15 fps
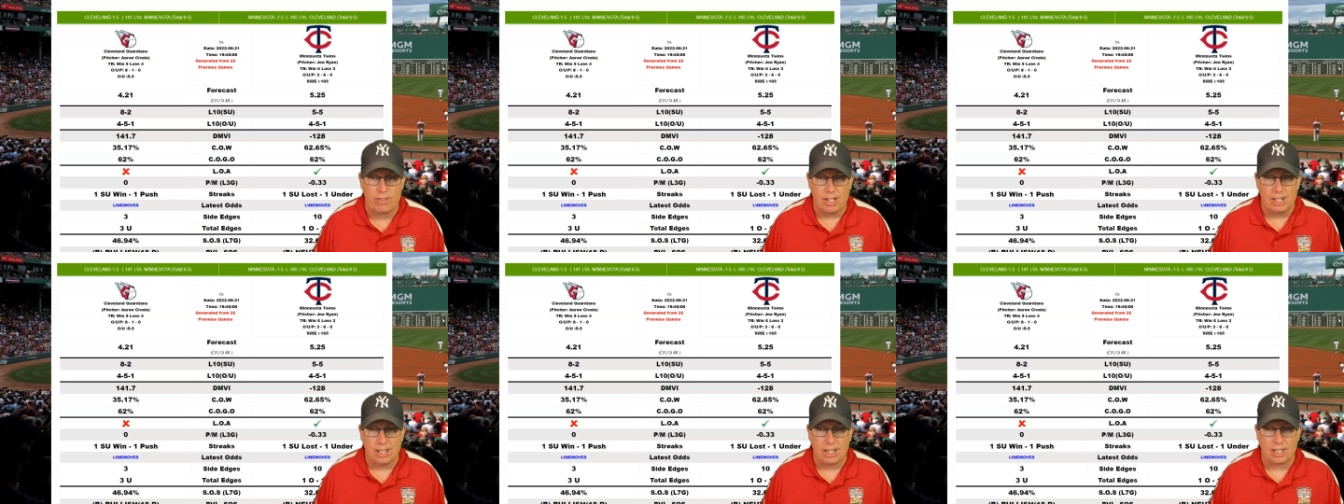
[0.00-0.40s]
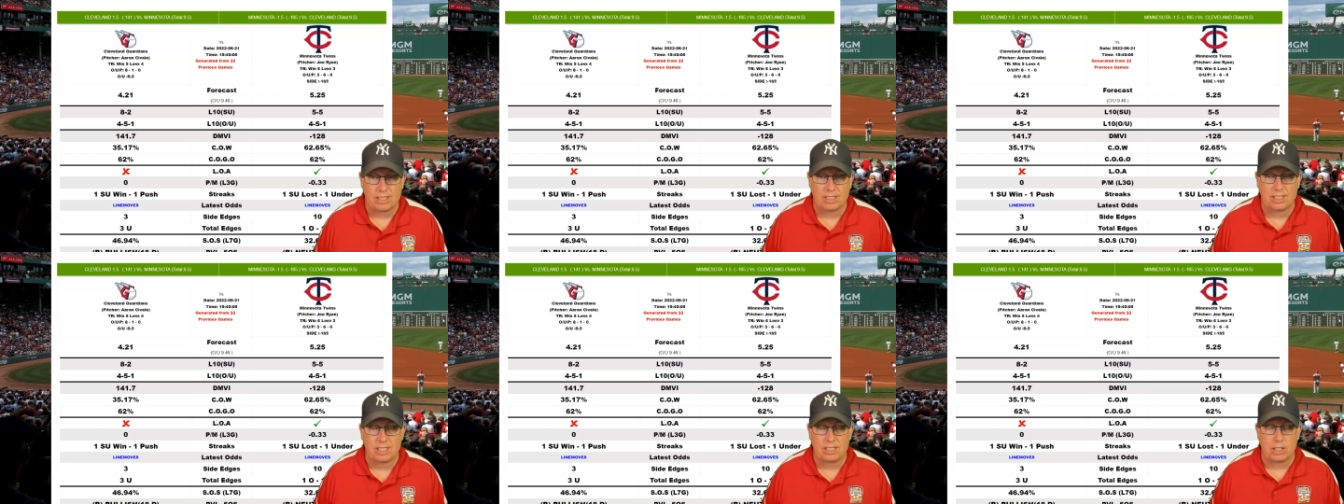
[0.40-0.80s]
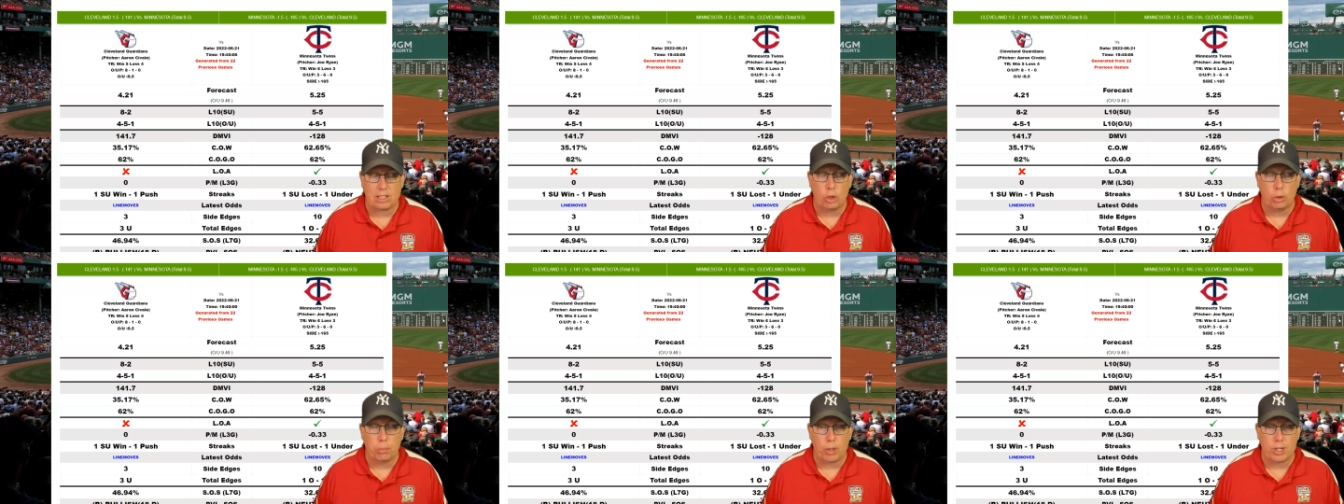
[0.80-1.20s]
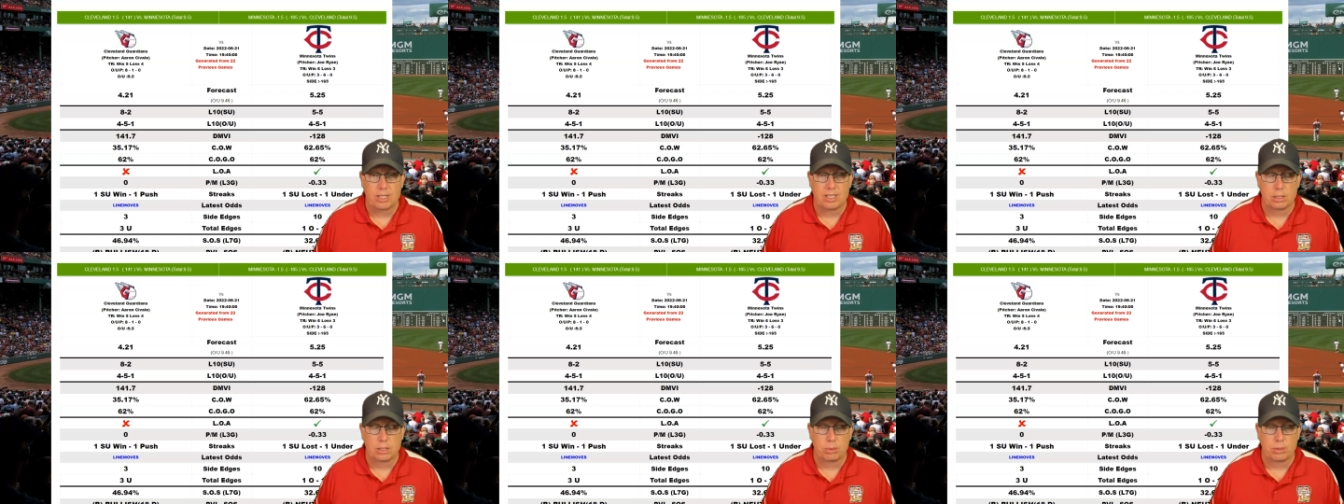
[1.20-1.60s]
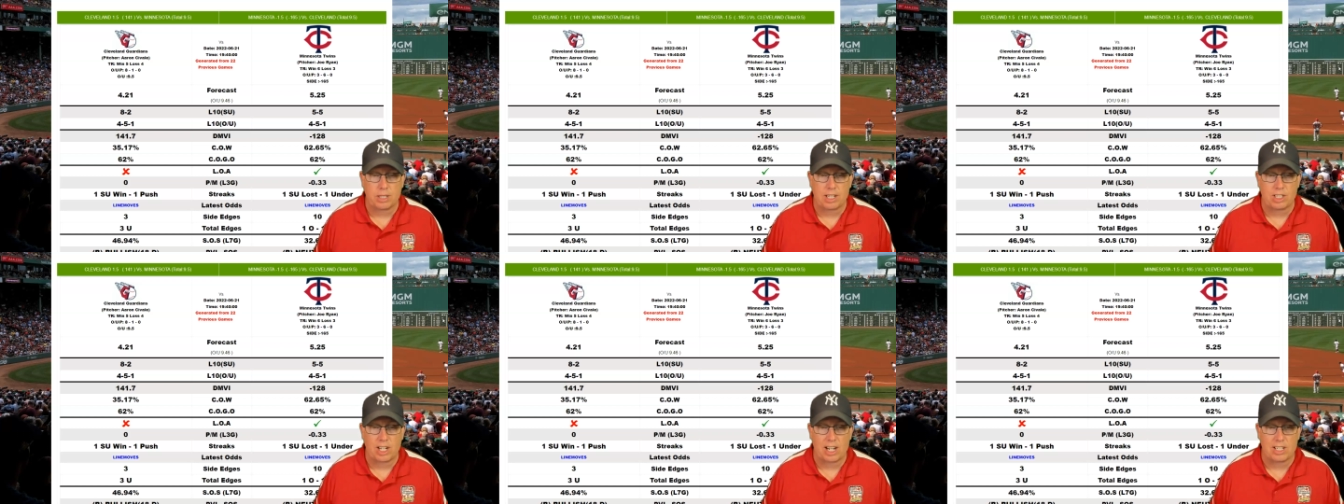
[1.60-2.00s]
A
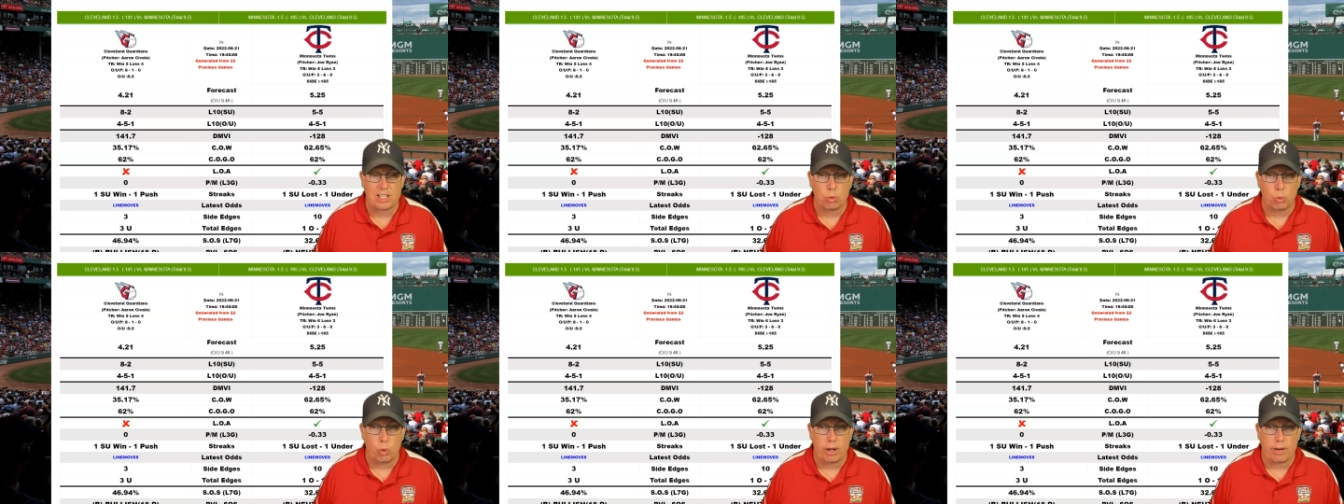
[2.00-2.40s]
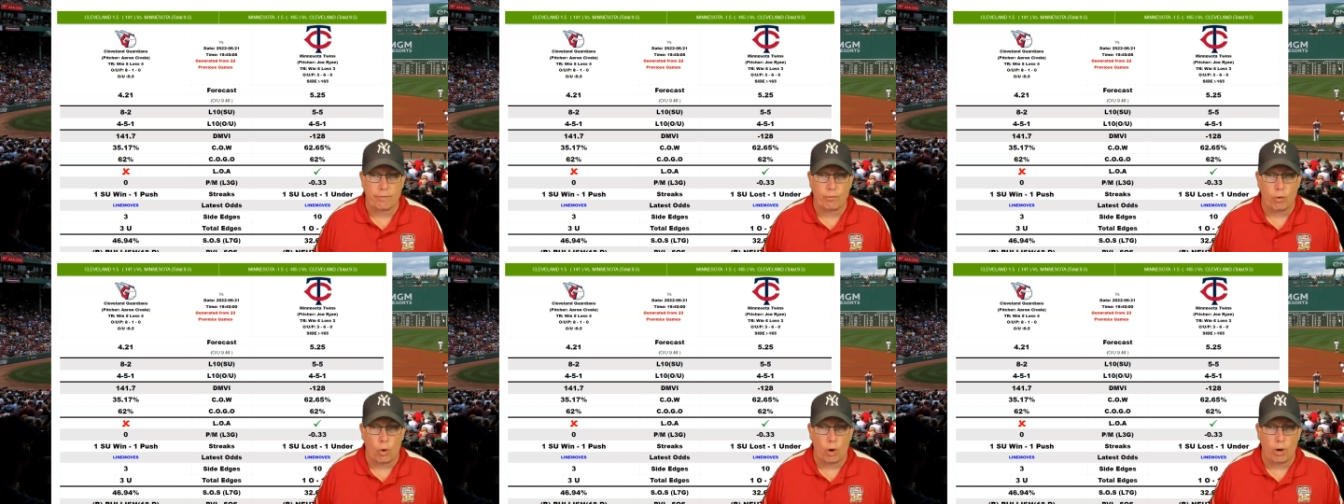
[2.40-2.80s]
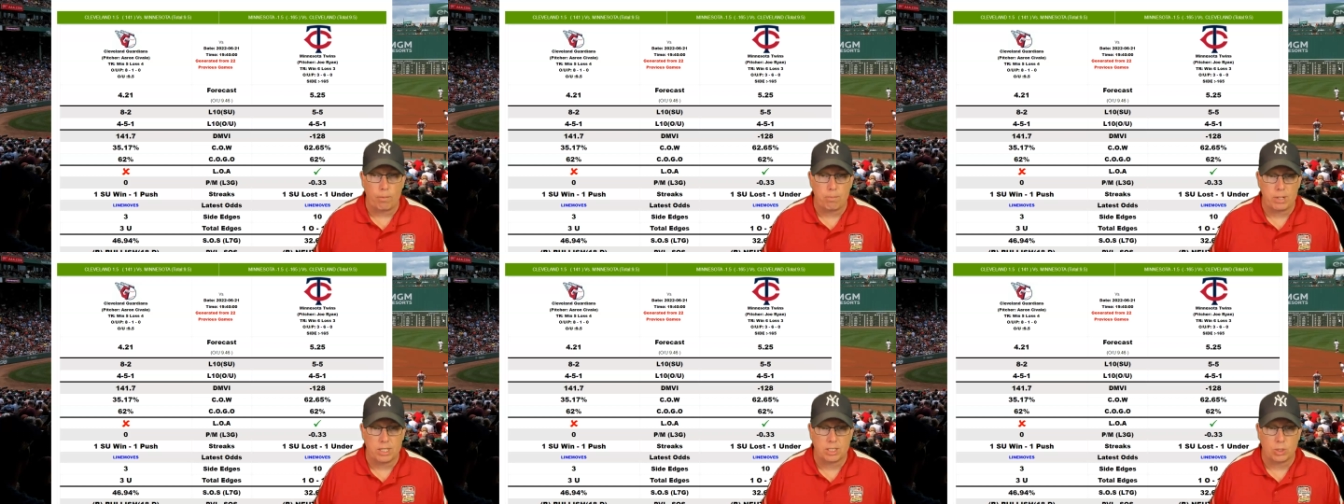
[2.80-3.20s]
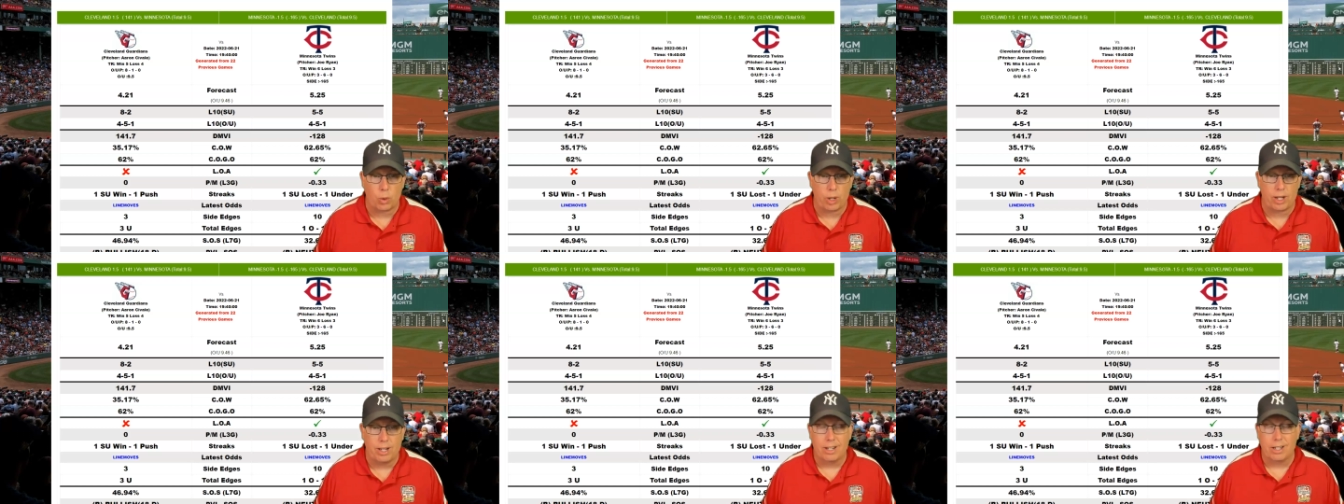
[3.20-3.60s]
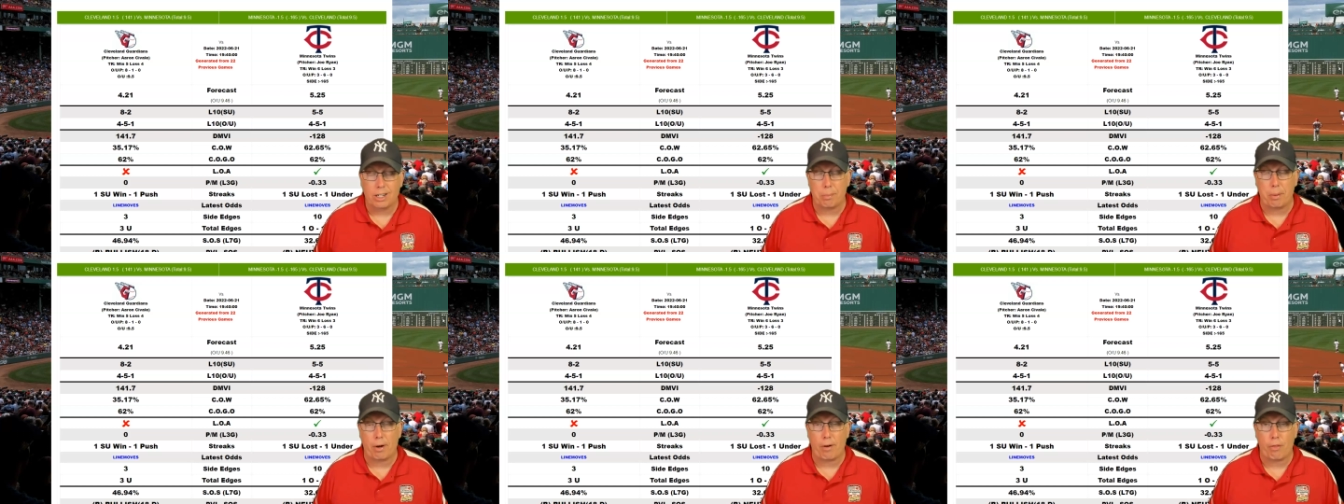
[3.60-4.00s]
62.6% chance of winning for Minnesota
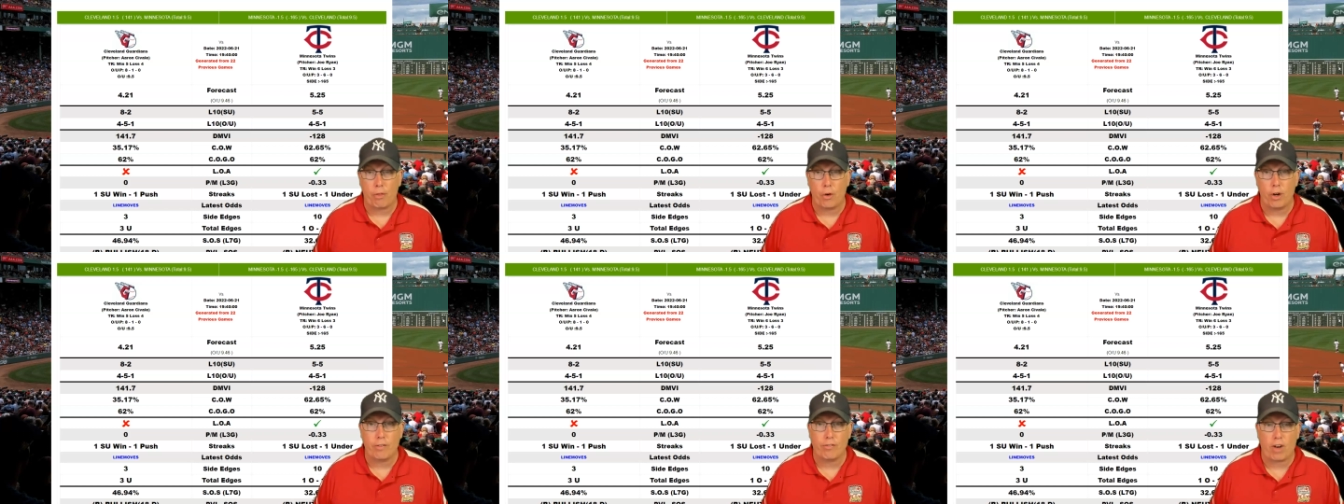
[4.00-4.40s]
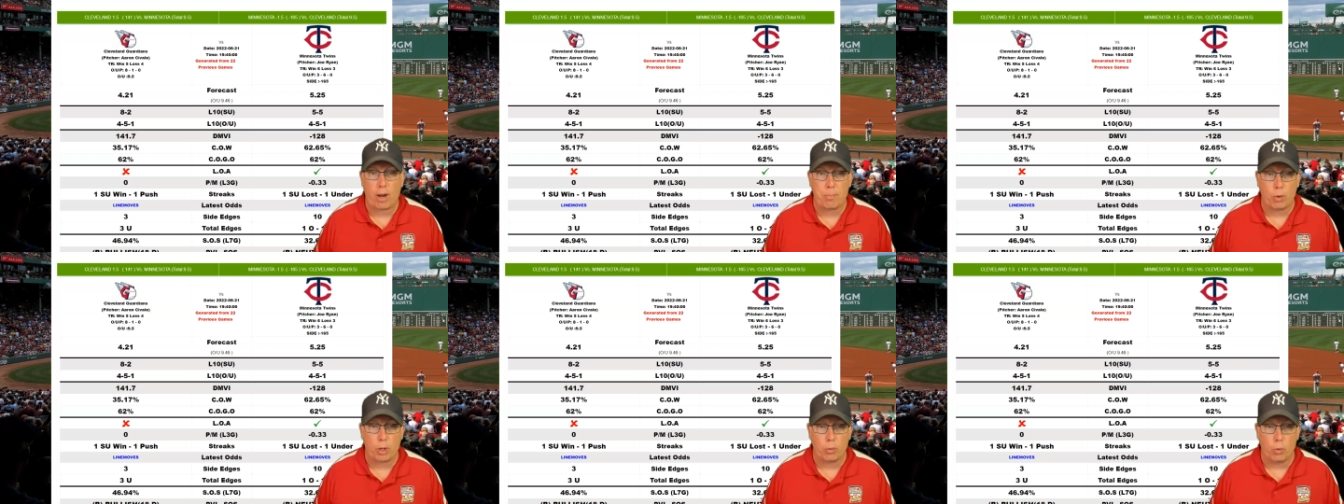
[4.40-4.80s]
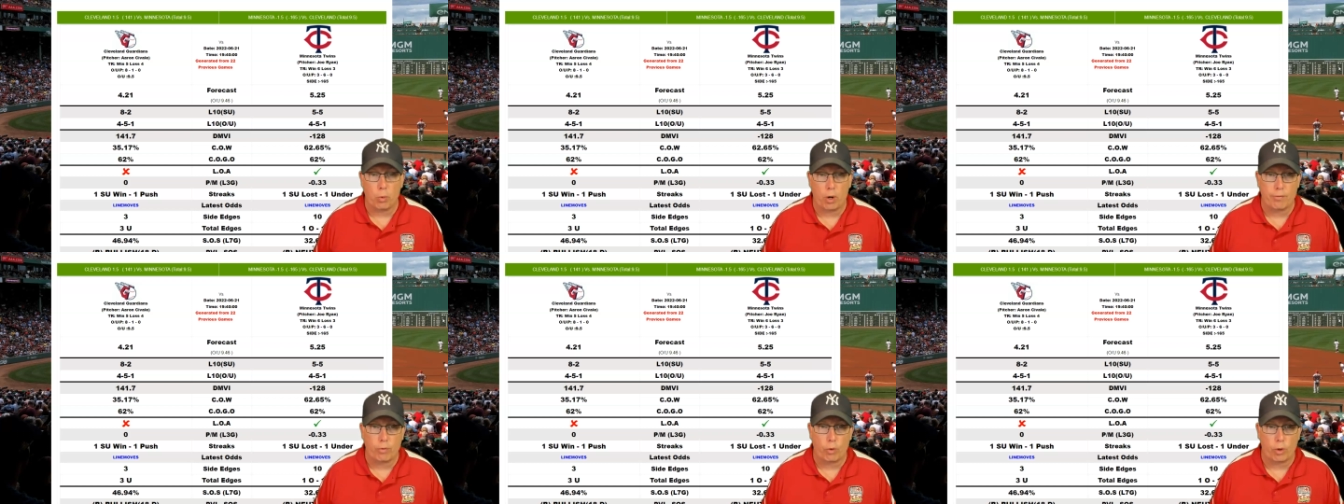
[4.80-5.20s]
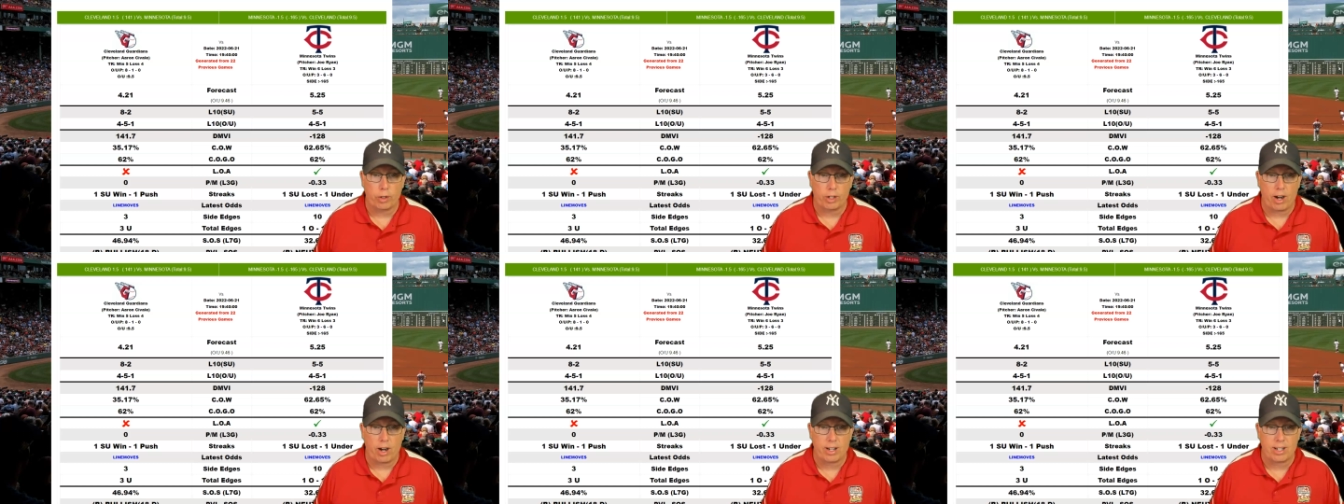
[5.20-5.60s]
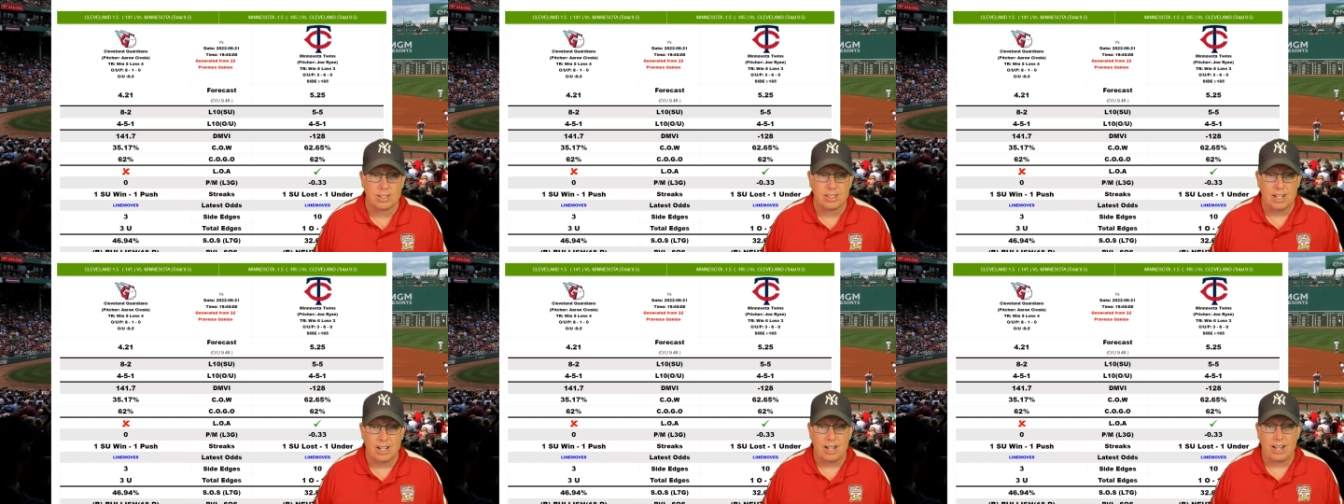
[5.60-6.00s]
compared to 35.1 for the
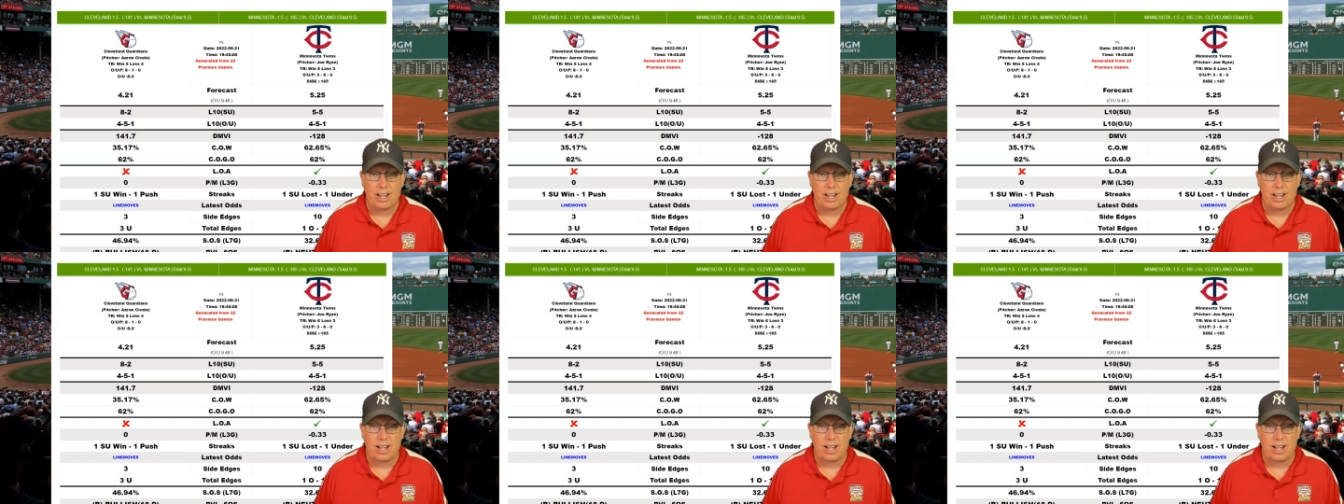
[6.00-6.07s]
Guardians.